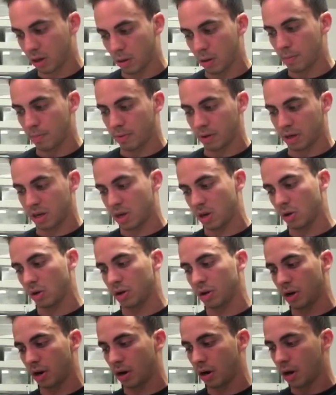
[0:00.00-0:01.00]

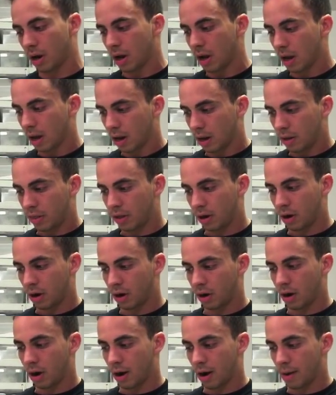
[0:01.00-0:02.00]
peculiar. They're
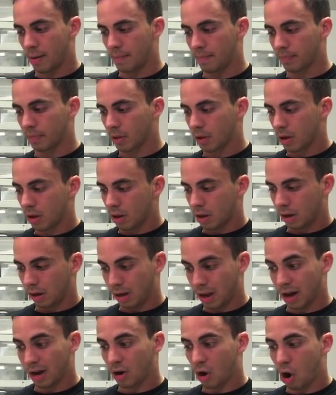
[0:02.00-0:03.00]
a
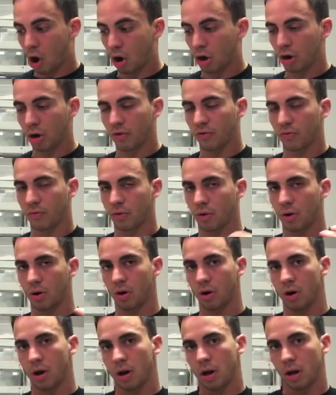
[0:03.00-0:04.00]
lot harder for
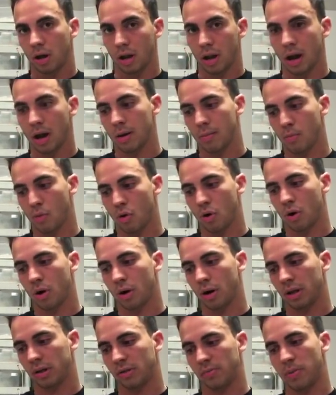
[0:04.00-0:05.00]
a lot more
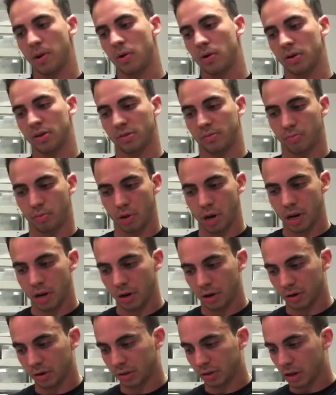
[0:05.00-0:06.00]
experienced
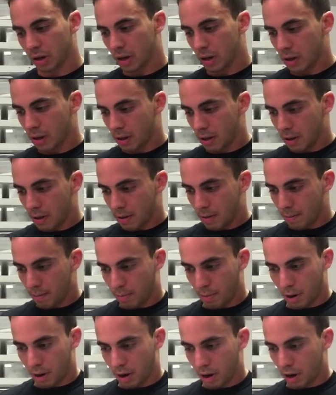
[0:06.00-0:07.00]
breeders,
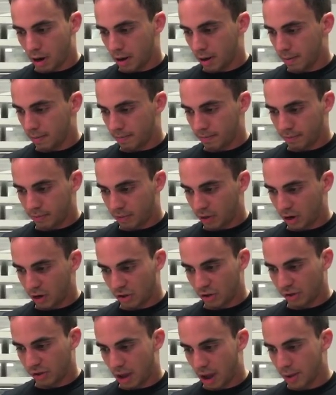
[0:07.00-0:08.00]
but they're
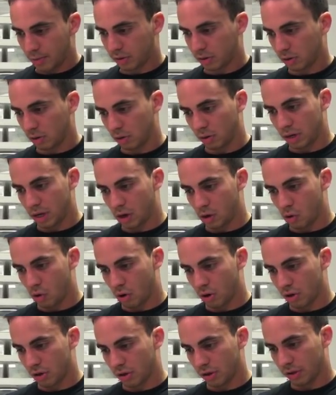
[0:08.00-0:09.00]
just absolutely
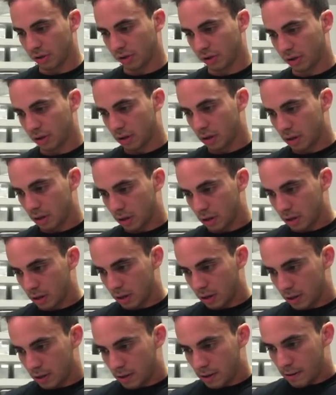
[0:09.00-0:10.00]
gorgeous.
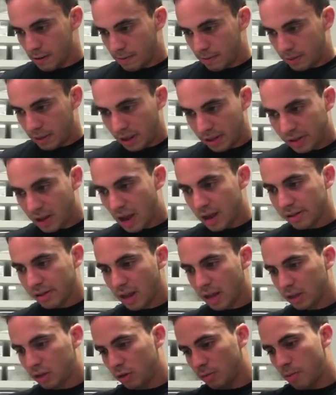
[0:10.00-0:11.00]
These guys
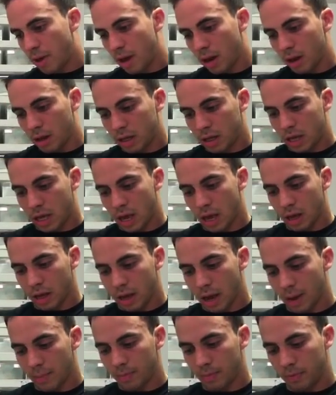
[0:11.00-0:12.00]
like to be
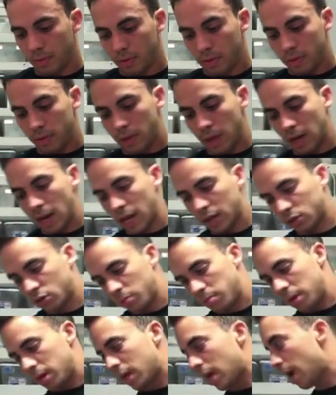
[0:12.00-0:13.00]
kept. They like to
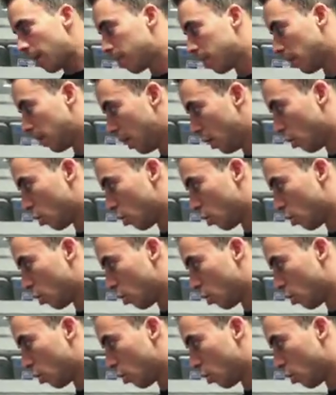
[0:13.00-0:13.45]
be kept a little